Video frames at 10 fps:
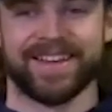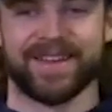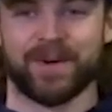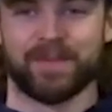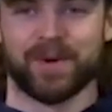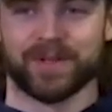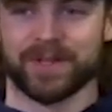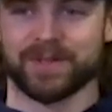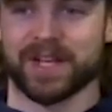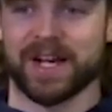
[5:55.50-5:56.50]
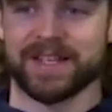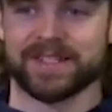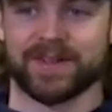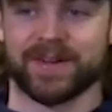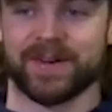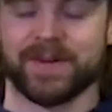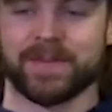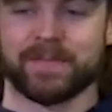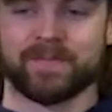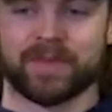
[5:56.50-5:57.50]
you know, both of those guys are
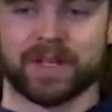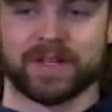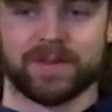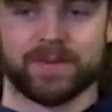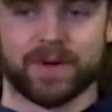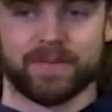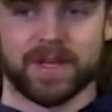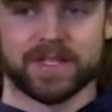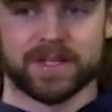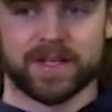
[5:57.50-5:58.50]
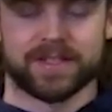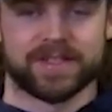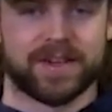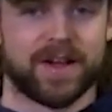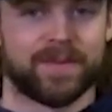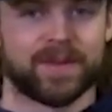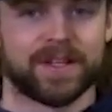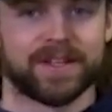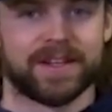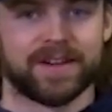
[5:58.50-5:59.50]
uh, were amazing at the time,
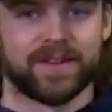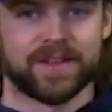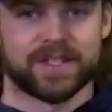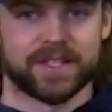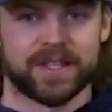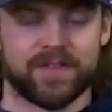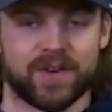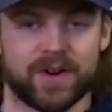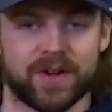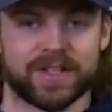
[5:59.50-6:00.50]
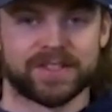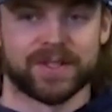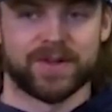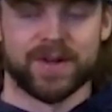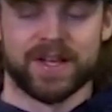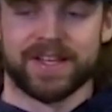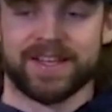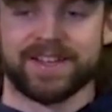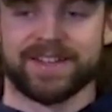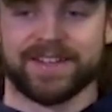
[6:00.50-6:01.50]
and and obviously they've gone on. So
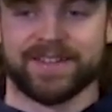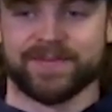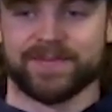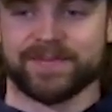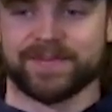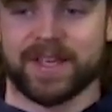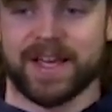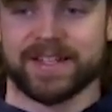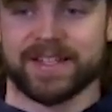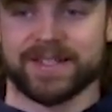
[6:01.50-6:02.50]
um, can't take